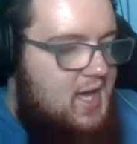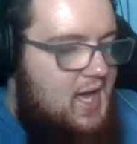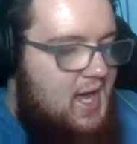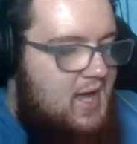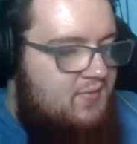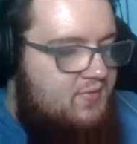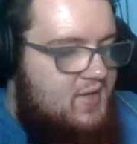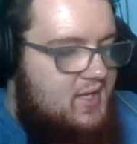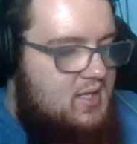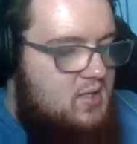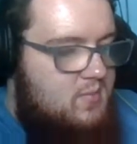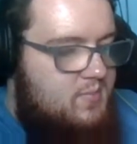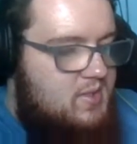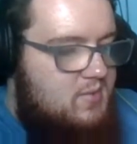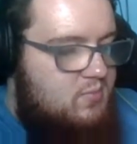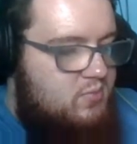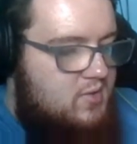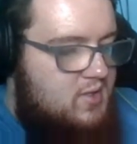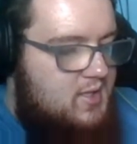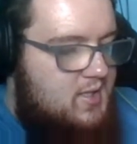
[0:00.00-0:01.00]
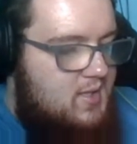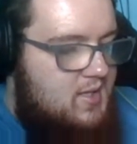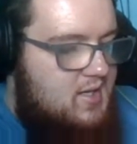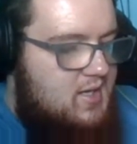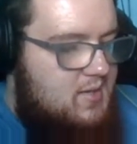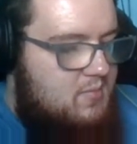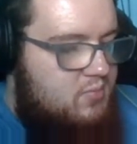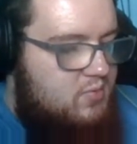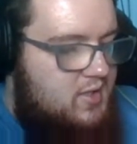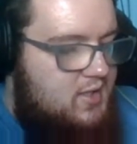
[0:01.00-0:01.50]
I think it'll be pretty
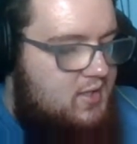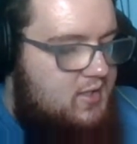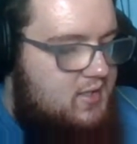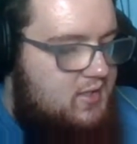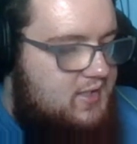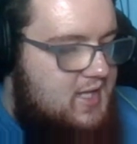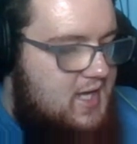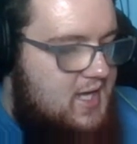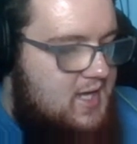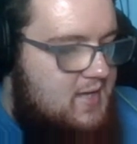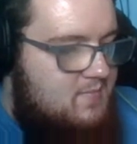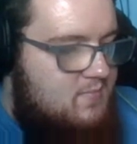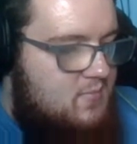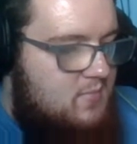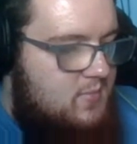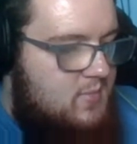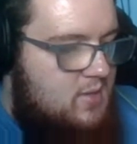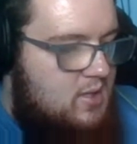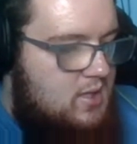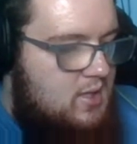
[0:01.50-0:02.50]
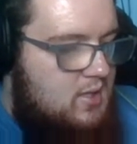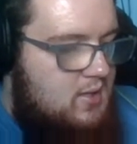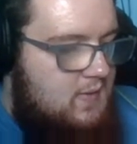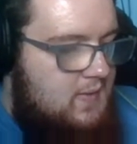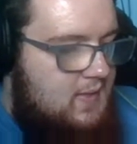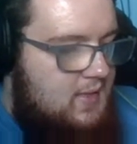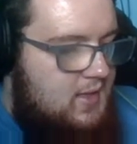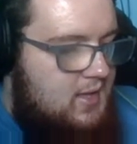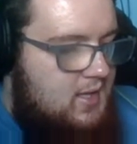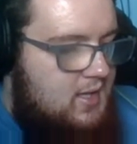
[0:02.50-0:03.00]
a pretty good game
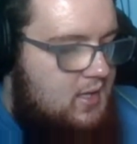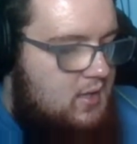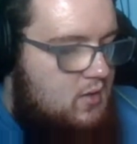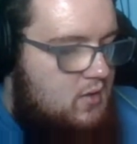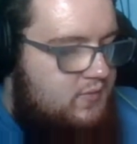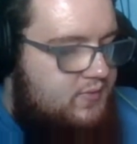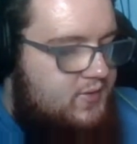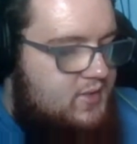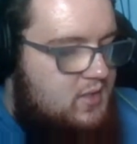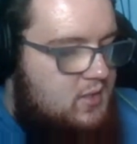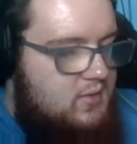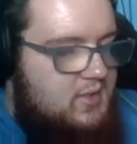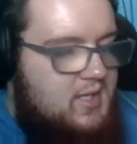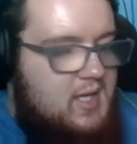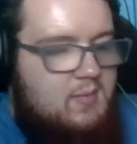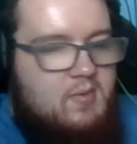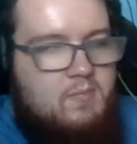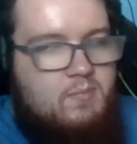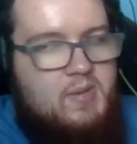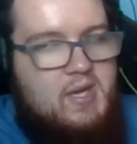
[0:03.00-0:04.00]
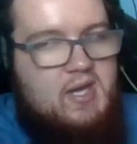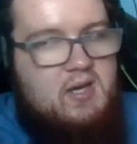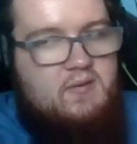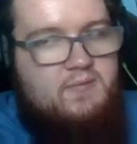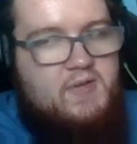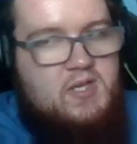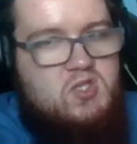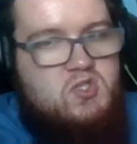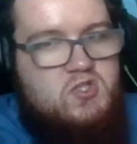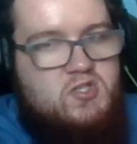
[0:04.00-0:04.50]
hopefully they'll come with
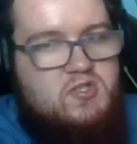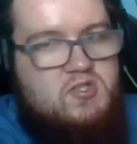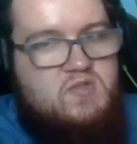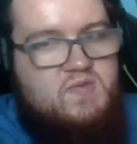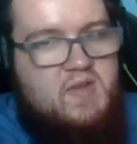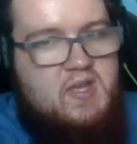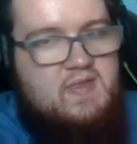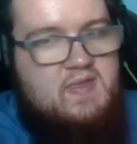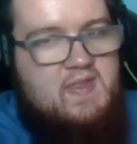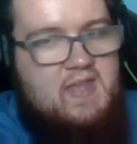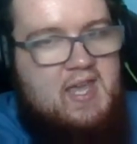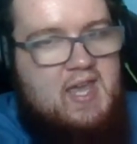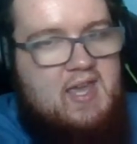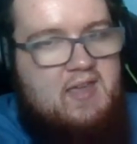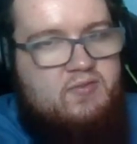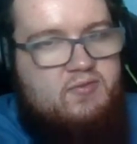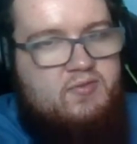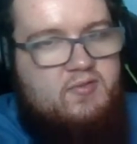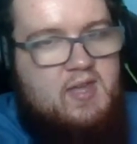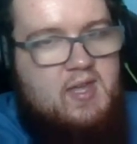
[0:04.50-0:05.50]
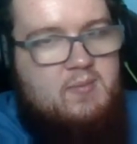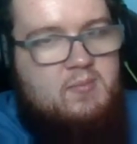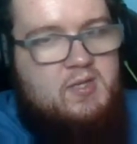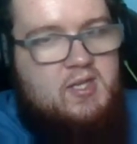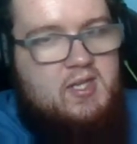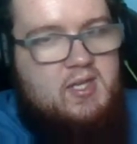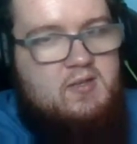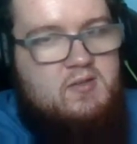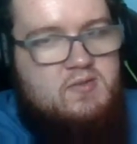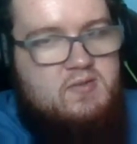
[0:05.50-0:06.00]
better features than the eighth game
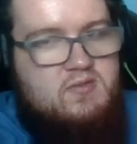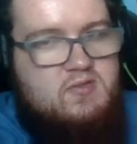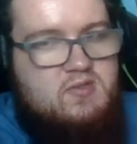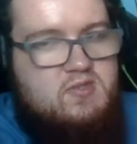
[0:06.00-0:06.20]
did.